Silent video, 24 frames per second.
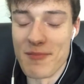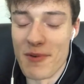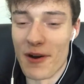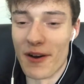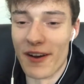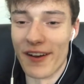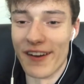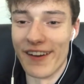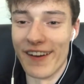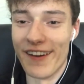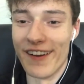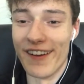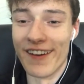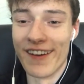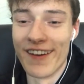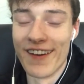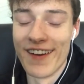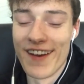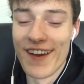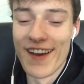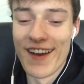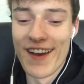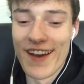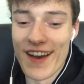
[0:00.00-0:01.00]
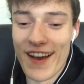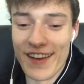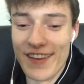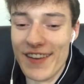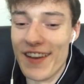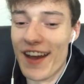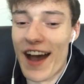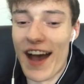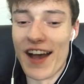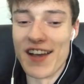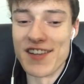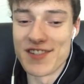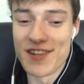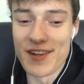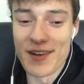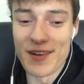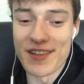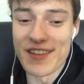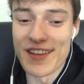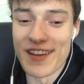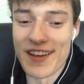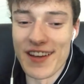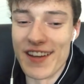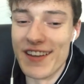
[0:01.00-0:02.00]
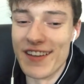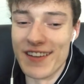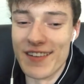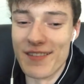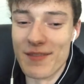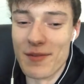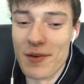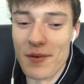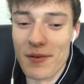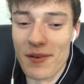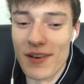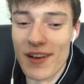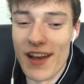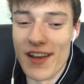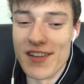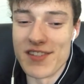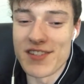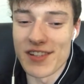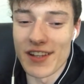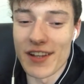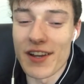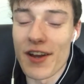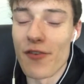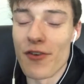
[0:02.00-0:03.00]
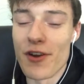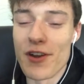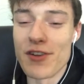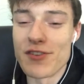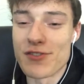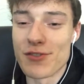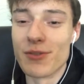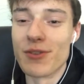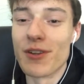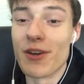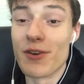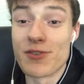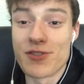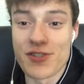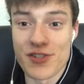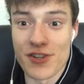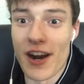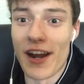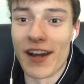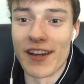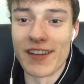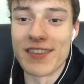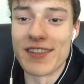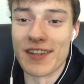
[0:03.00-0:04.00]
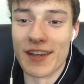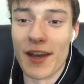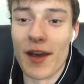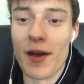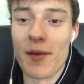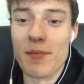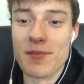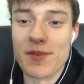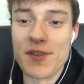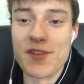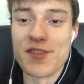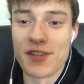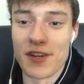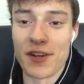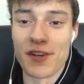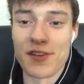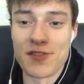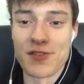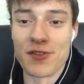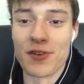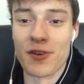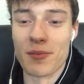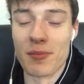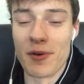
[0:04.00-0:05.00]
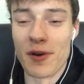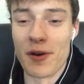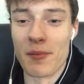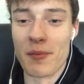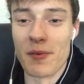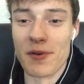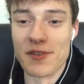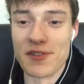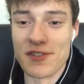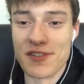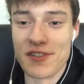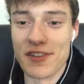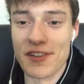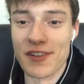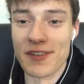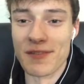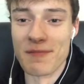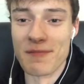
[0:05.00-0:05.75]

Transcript: But uh, yeah, Isaac, it's like a ritual now trying to get him to sing a song pretty much. Yeah.